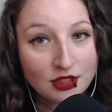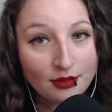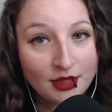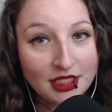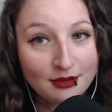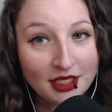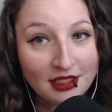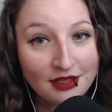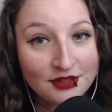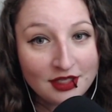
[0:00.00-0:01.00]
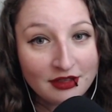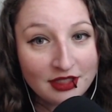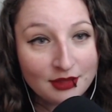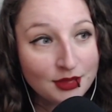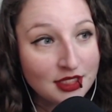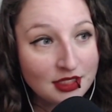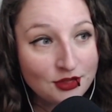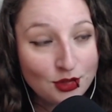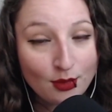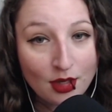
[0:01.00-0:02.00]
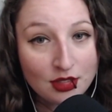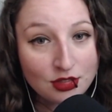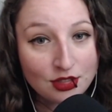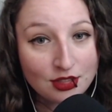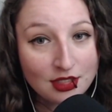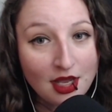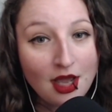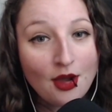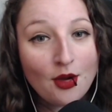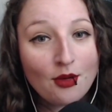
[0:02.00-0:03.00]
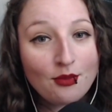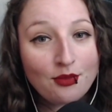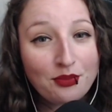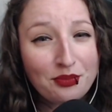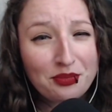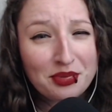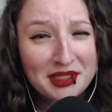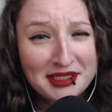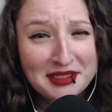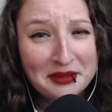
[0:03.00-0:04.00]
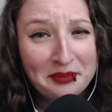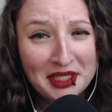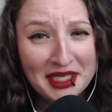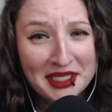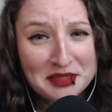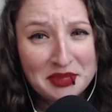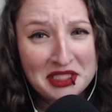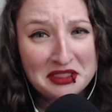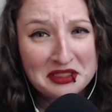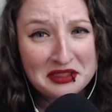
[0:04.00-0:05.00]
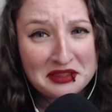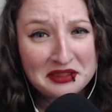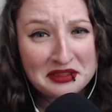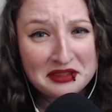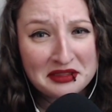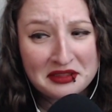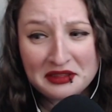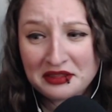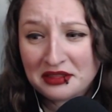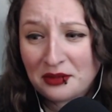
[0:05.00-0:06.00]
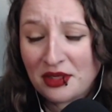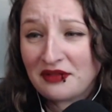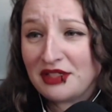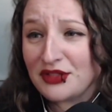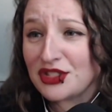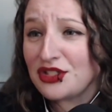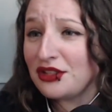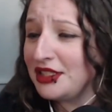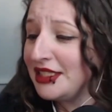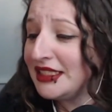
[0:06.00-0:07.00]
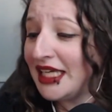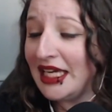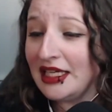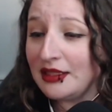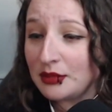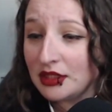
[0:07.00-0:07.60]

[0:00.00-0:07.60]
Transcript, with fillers: somebody in my life is gonna clip this because you're monsters. But this is a big ass piece. We haven't even started the game.